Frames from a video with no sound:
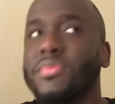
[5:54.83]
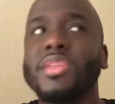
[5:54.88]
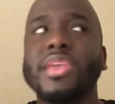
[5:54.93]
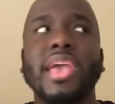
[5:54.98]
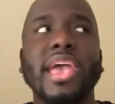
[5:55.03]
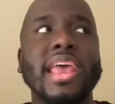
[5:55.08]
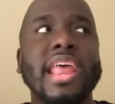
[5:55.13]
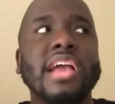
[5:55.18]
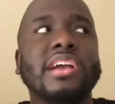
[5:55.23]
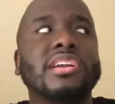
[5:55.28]

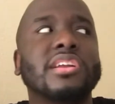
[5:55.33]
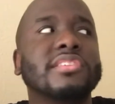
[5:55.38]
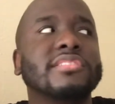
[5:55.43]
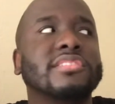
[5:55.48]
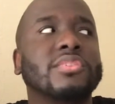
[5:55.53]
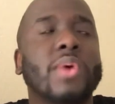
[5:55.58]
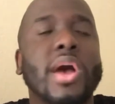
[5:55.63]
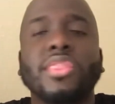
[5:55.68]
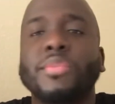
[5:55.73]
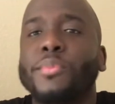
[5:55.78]
And I could
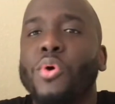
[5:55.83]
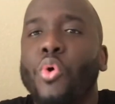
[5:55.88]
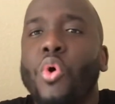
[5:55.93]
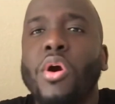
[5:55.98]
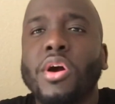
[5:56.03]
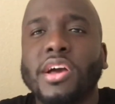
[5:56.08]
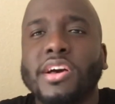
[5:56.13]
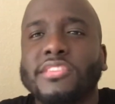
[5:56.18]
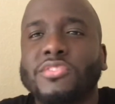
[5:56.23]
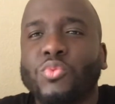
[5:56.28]
understand why the
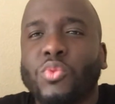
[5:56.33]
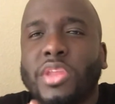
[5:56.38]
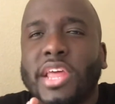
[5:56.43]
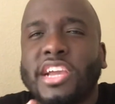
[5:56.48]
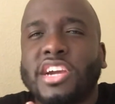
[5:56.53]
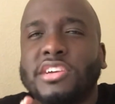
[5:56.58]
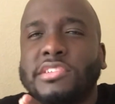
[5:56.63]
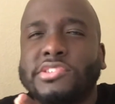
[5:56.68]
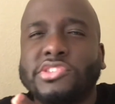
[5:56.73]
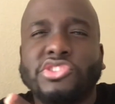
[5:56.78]
Mwongas were
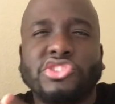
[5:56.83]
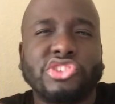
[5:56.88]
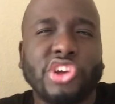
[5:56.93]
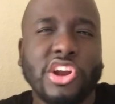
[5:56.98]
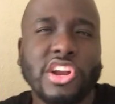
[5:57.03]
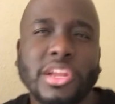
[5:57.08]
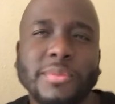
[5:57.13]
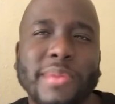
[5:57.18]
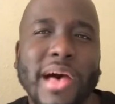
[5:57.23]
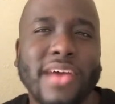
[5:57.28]
like
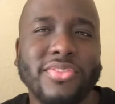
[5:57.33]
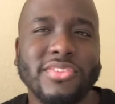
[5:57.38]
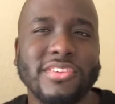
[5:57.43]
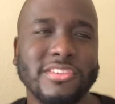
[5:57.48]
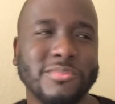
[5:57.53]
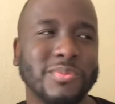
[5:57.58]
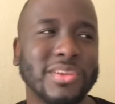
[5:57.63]
concerned about this,